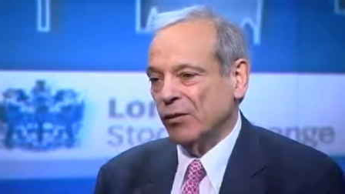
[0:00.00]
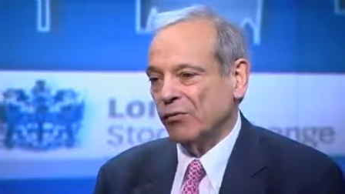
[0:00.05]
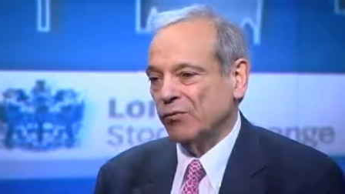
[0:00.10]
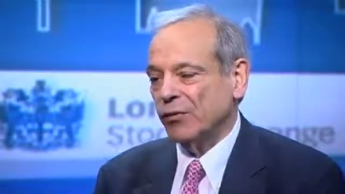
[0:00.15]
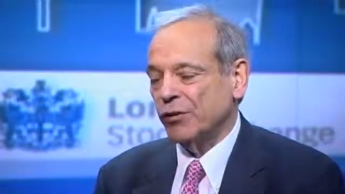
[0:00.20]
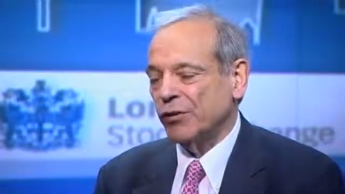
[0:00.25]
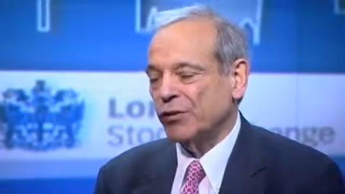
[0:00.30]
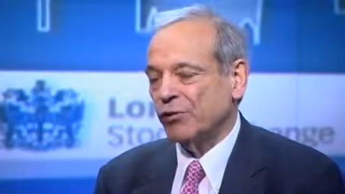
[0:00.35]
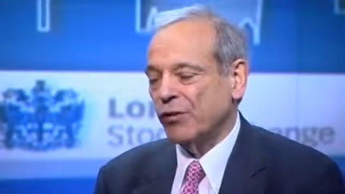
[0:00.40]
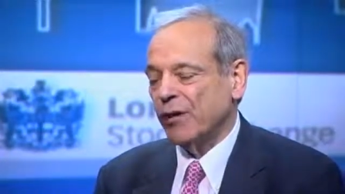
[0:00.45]

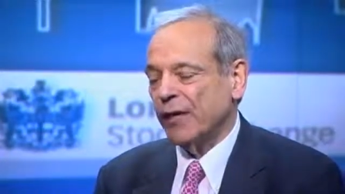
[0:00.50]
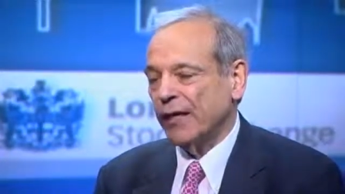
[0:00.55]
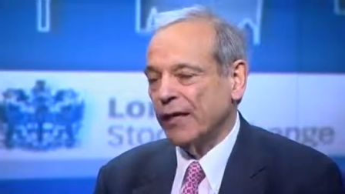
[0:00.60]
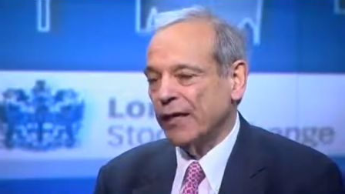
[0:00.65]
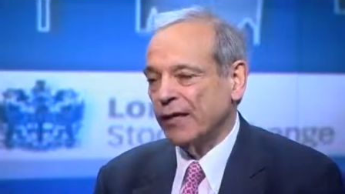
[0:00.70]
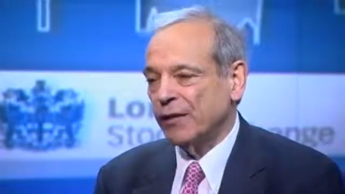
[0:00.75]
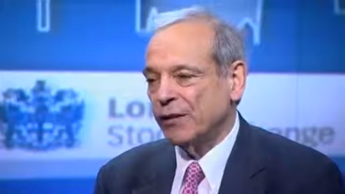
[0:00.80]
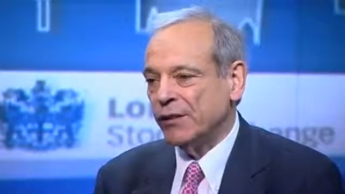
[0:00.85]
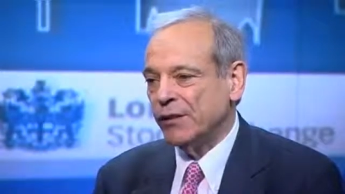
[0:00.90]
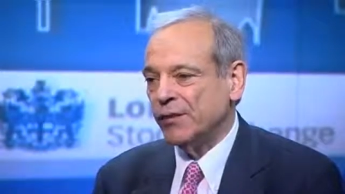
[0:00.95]
We're
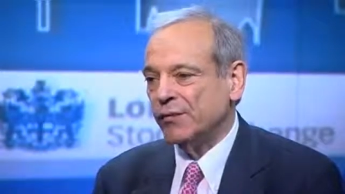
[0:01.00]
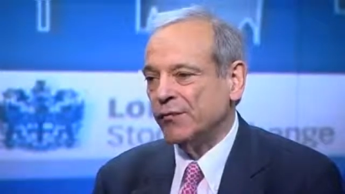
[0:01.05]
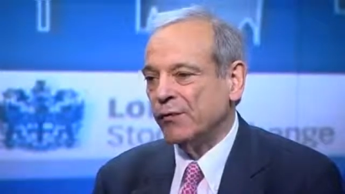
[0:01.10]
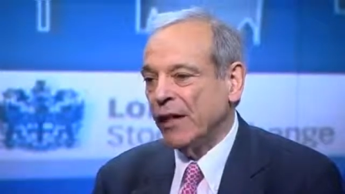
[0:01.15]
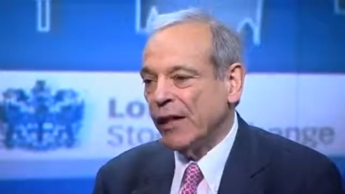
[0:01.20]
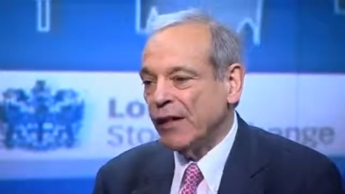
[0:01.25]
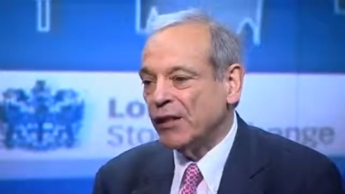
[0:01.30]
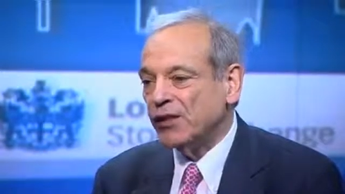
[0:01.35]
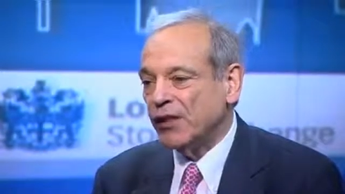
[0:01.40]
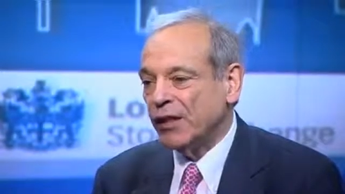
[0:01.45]
trying to
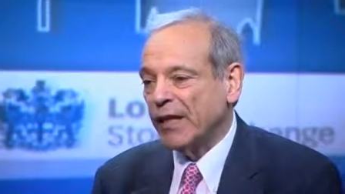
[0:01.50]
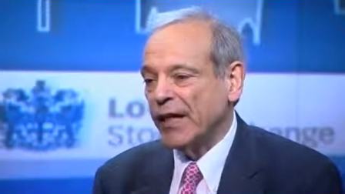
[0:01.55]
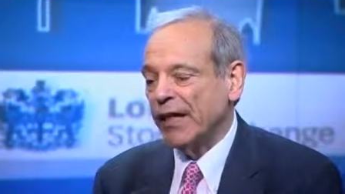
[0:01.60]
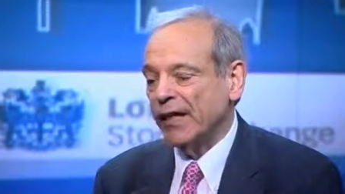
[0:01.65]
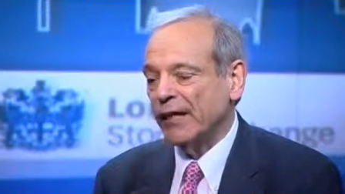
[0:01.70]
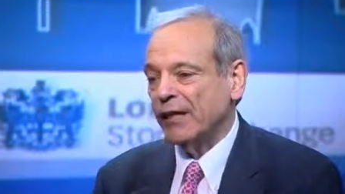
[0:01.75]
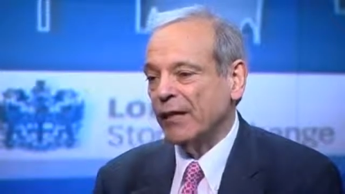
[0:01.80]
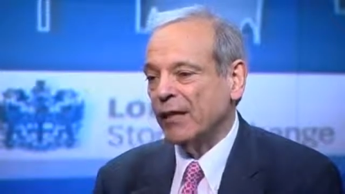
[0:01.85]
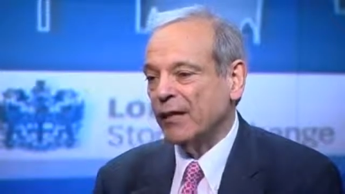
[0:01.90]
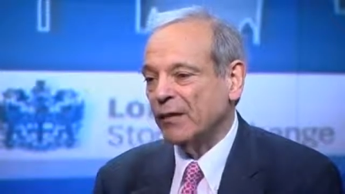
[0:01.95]

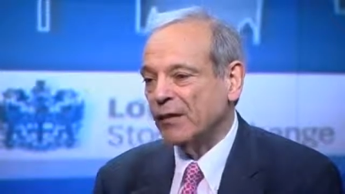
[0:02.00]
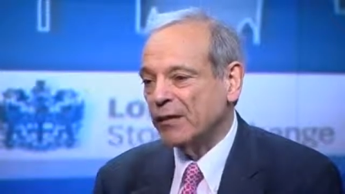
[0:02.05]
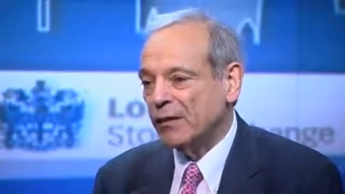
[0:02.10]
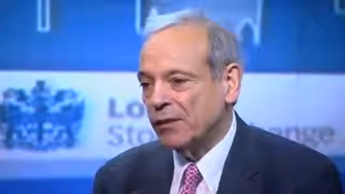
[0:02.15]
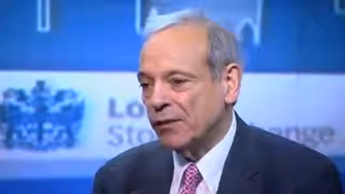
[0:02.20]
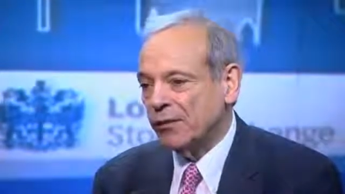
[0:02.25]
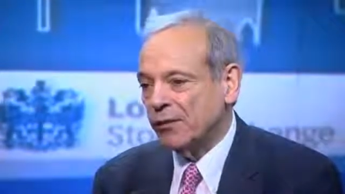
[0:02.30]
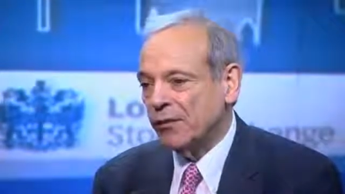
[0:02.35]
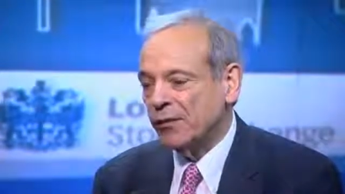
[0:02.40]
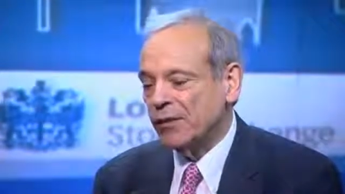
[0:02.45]
educate our
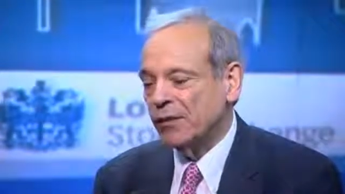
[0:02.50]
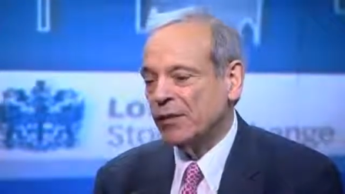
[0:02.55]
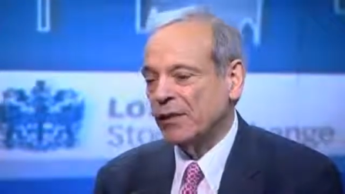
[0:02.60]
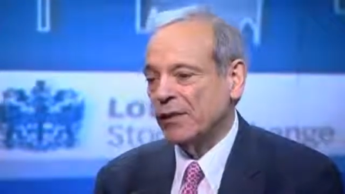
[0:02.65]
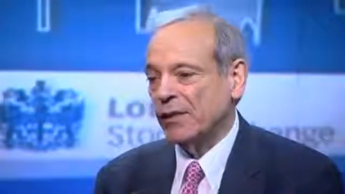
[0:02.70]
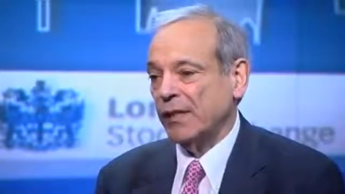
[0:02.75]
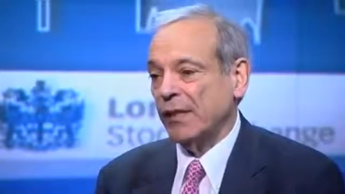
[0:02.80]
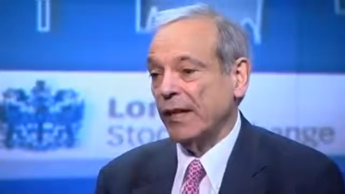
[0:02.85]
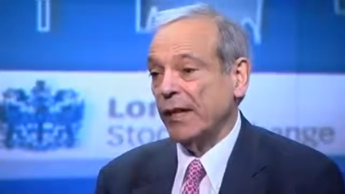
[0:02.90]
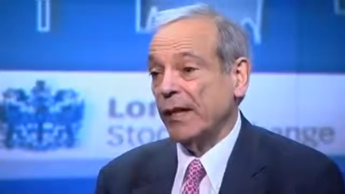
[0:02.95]

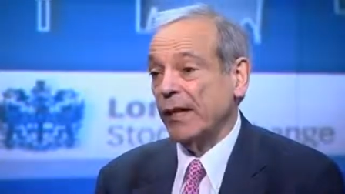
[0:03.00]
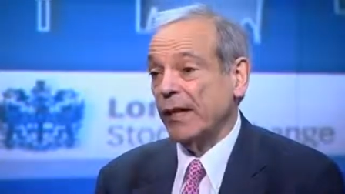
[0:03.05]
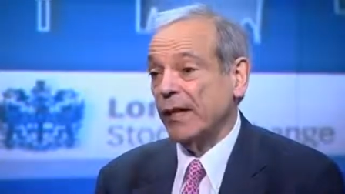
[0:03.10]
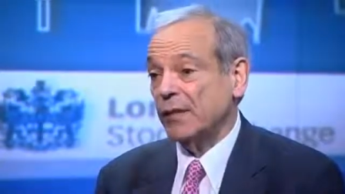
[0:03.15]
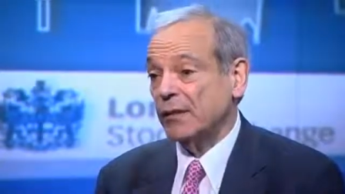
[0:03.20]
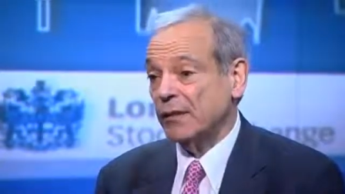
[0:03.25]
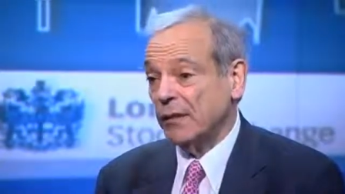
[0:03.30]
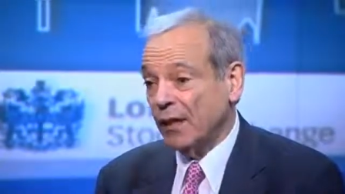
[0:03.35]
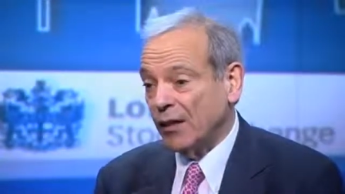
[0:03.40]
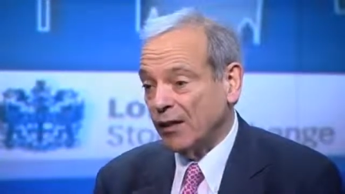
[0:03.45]
students
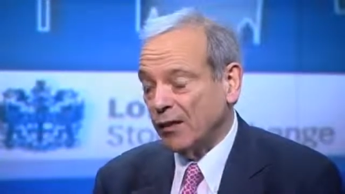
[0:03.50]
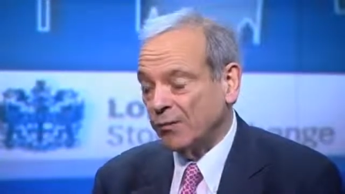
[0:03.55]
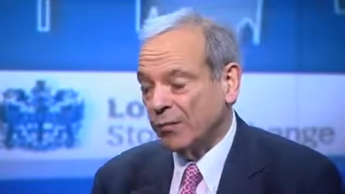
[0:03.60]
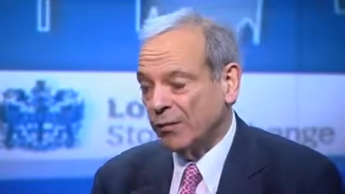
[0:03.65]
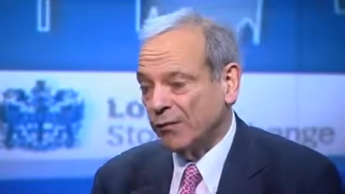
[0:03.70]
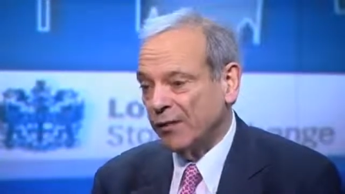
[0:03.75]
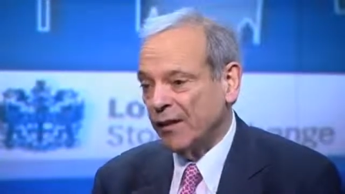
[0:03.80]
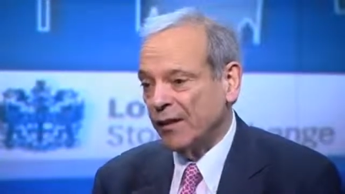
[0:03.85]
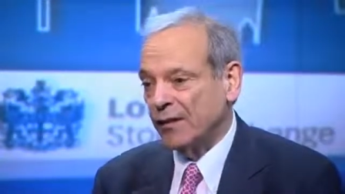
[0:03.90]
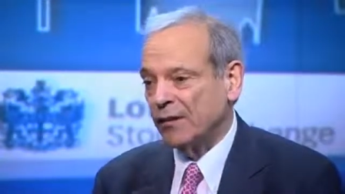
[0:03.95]
and other
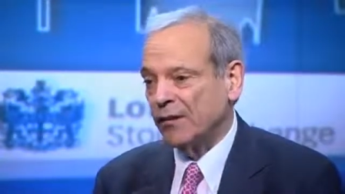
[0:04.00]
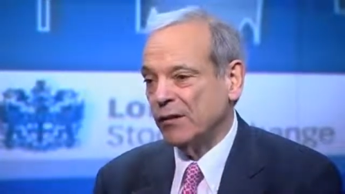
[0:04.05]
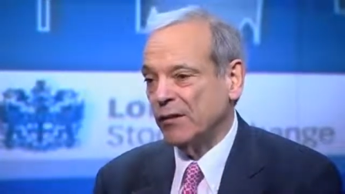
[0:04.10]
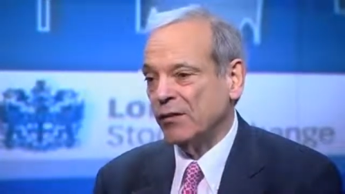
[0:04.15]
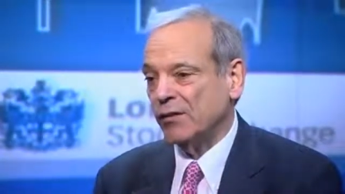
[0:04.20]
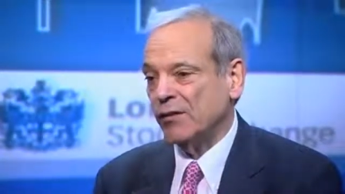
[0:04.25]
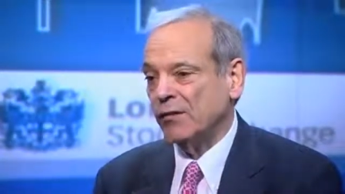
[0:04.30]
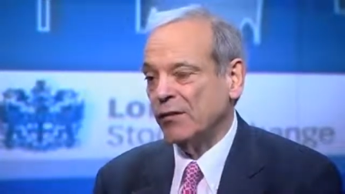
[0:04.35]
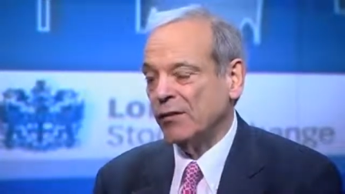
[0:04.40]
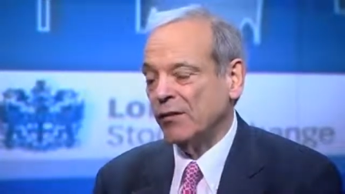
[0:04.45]

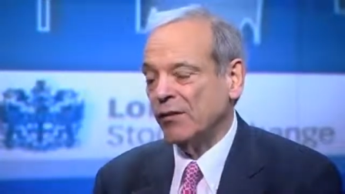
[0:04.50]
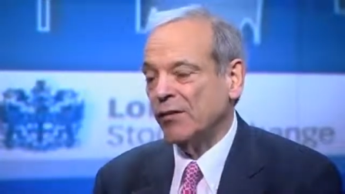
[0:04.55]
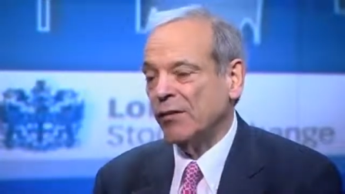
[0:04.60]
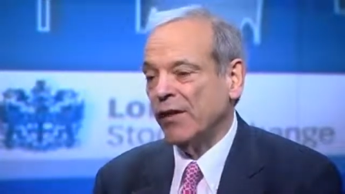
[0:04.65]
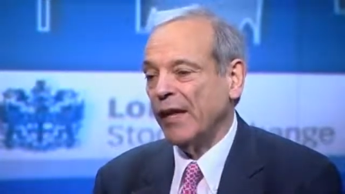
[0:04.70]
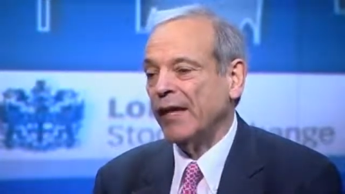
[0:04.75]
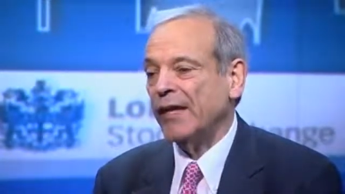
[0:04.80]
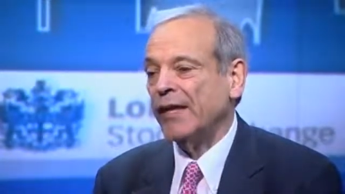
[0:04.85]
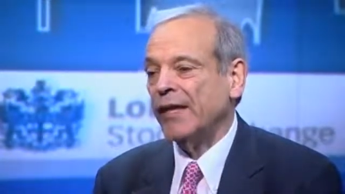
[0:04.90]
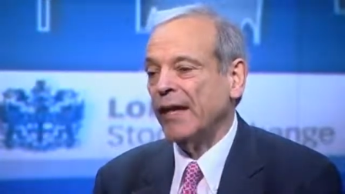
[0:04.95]
professionals so
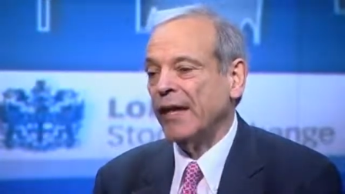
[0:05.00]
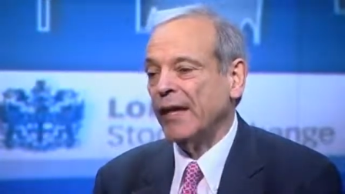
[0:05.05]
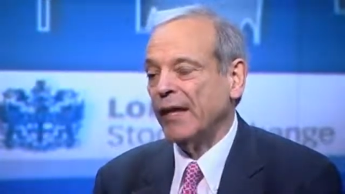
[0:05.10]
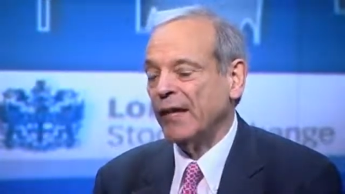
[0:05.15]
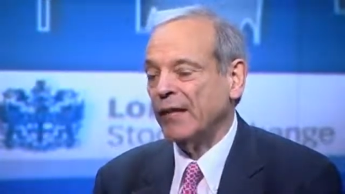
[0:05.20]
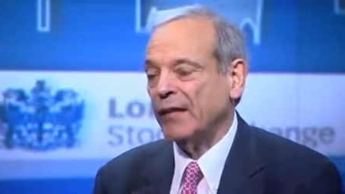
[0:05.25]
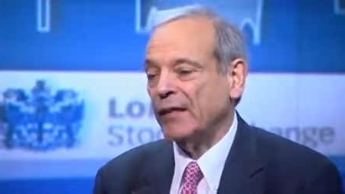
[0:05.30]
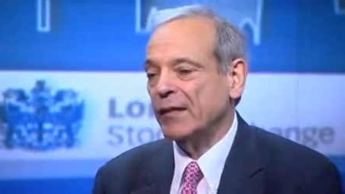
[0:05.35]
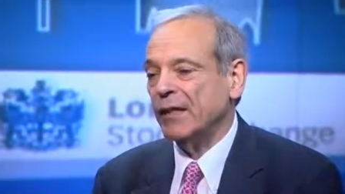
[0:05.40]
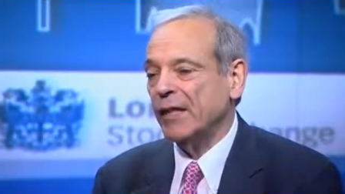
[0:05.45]
they
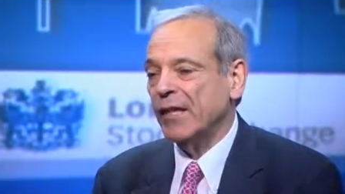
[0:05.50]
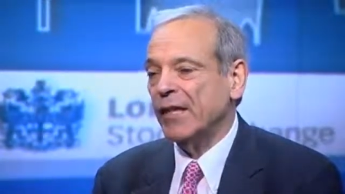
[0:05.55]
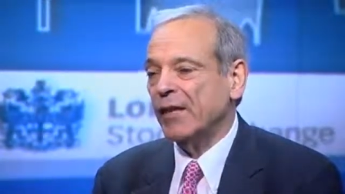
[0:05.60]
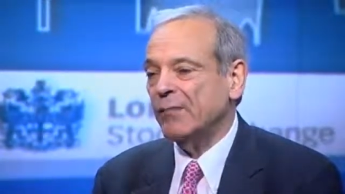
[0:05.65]
can